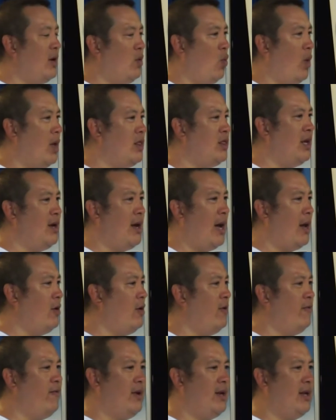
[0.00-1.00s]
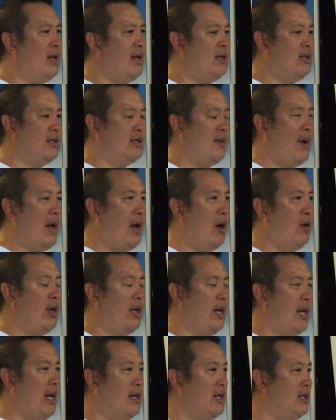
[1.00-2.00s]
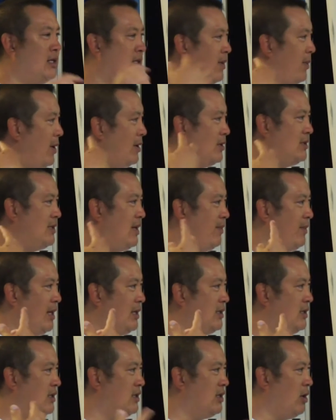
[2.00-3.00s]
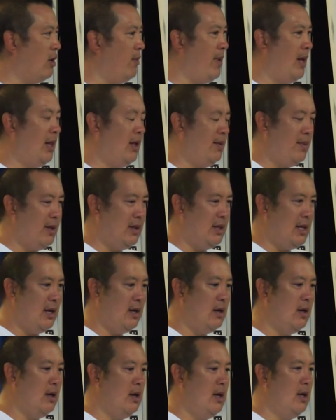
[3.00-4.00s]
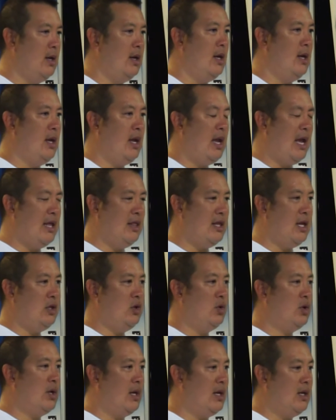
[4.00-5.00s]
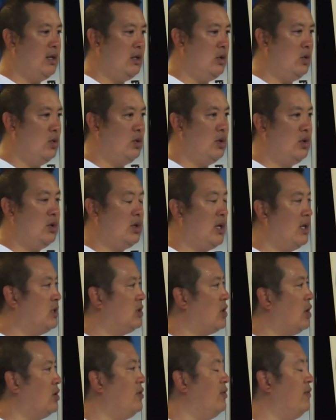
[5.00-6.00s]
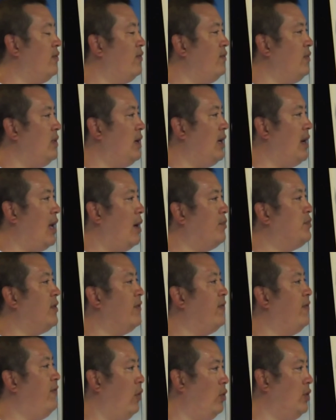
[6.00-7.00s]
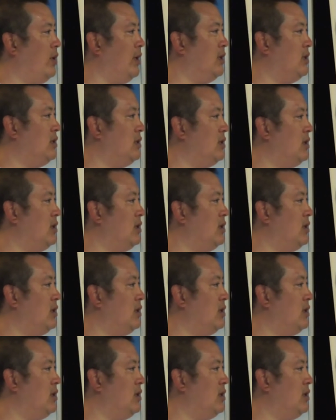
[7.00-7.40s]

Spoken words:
one thing, I don't know if it somehow stimulates the cerebellum, and then you can start to, it helps your focus.